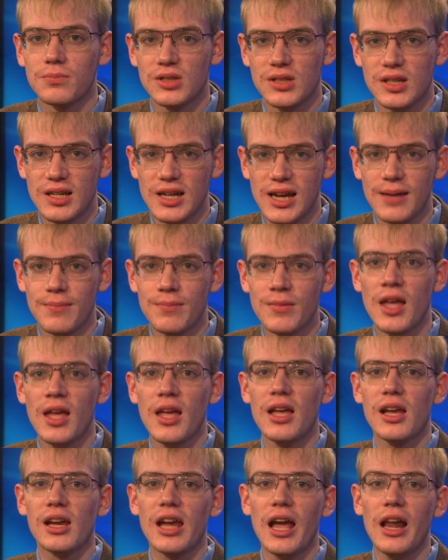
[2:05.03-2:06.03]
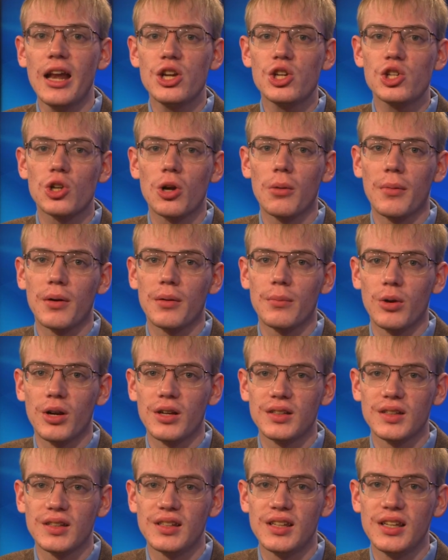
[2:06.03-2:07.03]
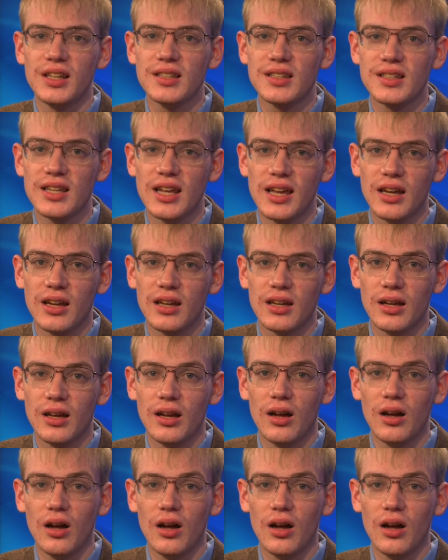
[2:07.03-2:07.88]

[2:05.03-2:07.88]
Today, Kenny Sherman brings us his take